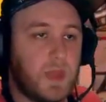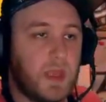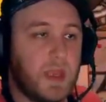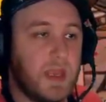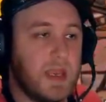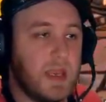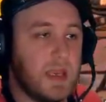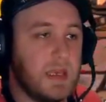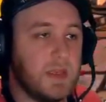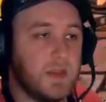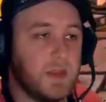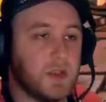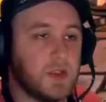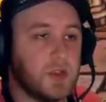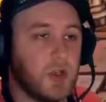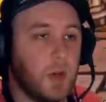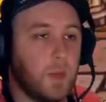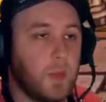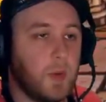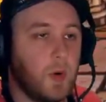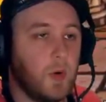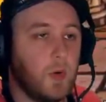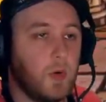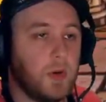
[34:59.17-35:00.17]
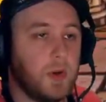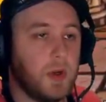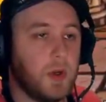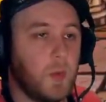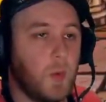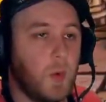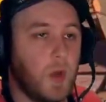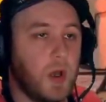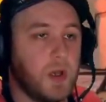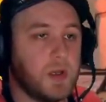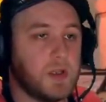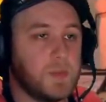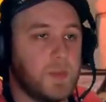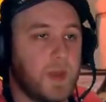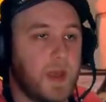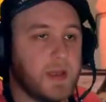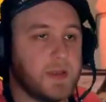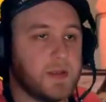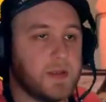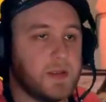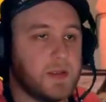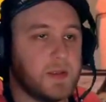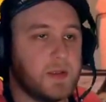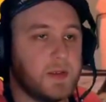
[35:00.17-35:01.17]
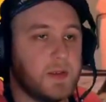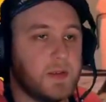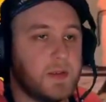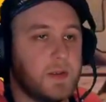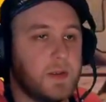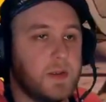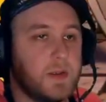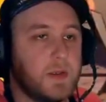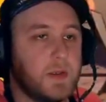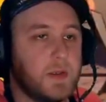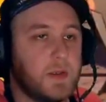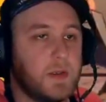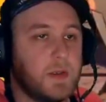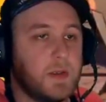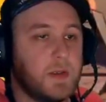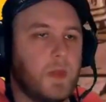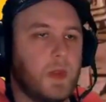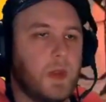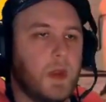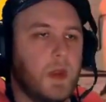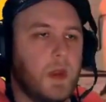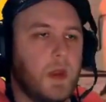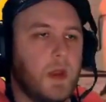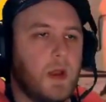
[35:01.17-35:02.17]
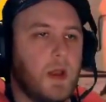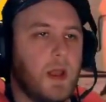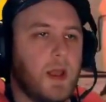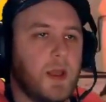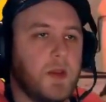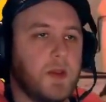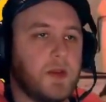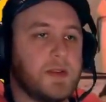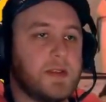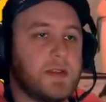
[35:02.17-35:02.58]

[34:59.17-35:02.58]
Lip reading: Either top corner works best. Like, you can